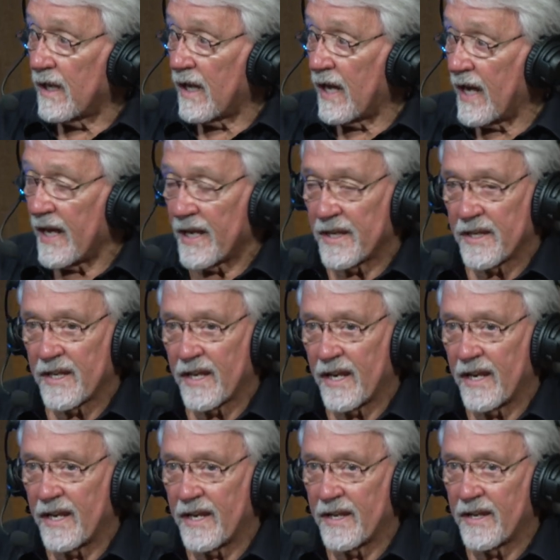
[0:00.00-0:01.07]
and
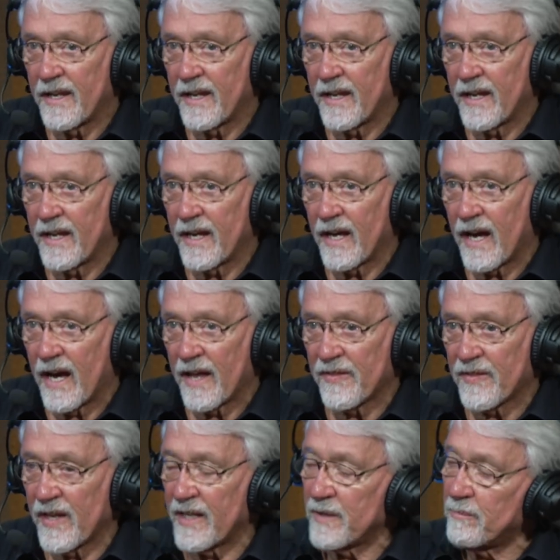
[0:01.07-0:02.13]
I
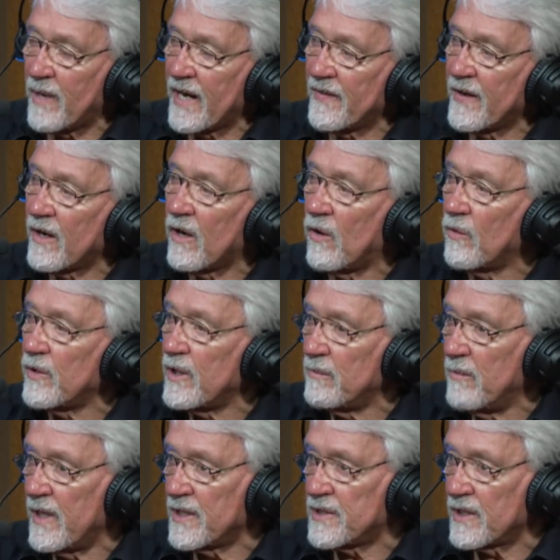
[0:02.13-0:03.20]
think by their own
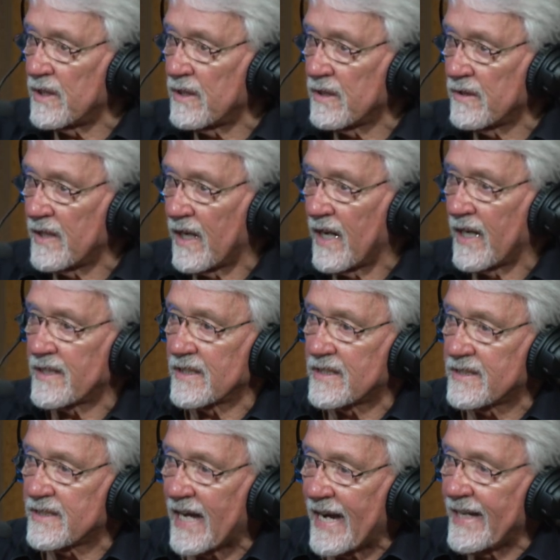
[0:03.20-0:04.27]
admission, they'd like to
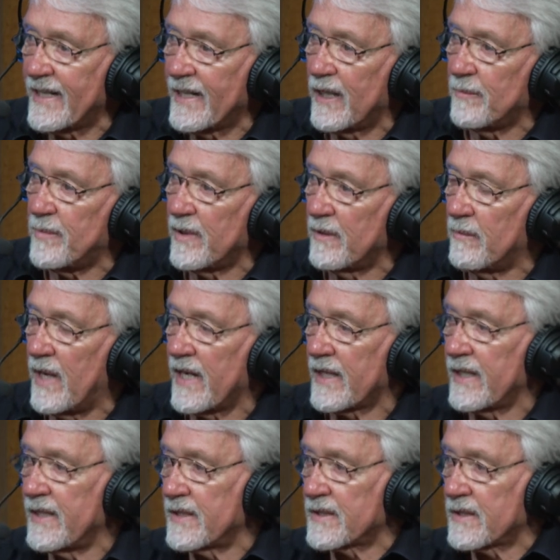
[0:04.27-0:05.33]
tighten it up in the back
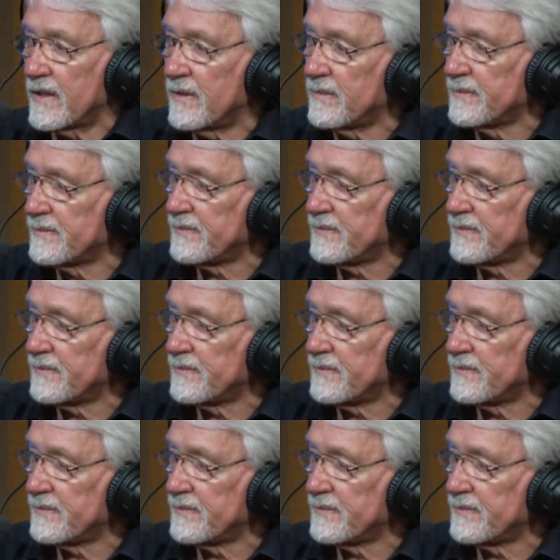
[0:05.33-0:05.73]
end some.